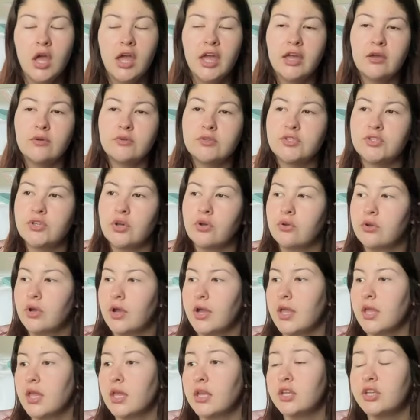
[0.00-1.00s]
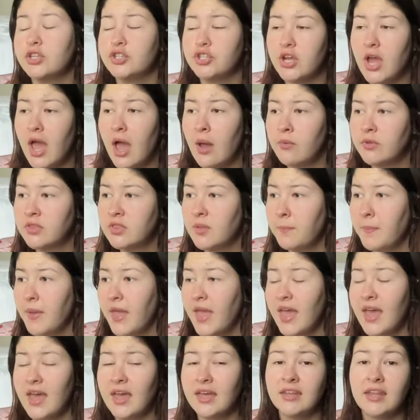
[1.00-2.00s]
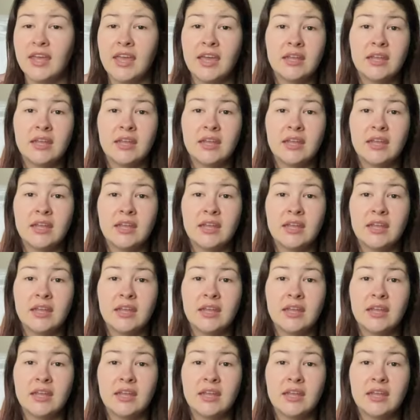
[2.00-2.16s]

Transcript: It was so great getting to chat with the band,